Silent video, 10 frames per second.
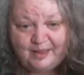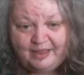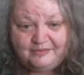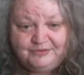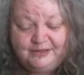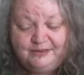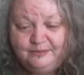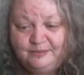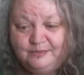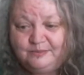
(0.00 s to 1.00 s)

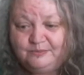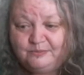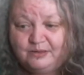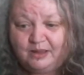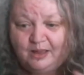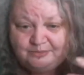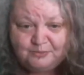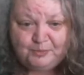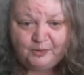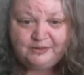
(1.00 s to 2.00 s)
having
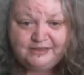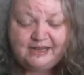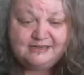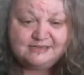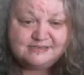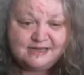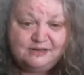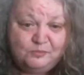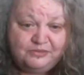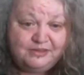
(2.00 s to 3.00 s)
other pollinators
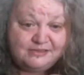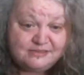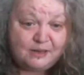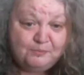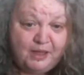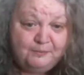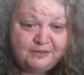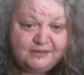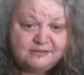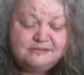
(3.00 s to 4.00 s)
in with things like
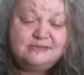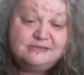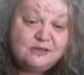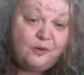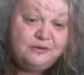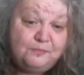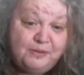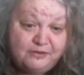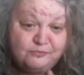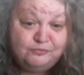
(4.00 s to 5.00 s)
pumpkins is going to
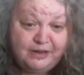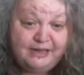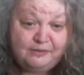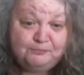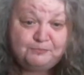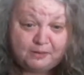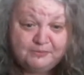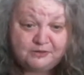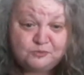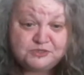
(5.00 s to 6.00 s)
be
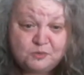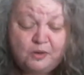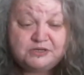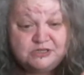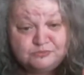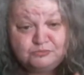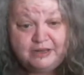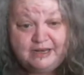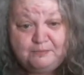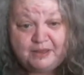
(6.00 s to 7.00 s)
pumpkin or squash is
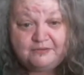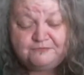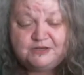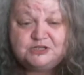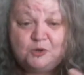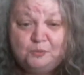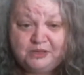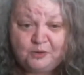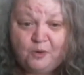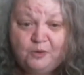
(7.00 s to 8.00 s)
really beneficial,
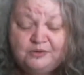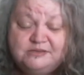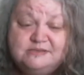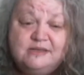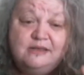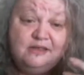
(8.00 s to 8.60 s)
because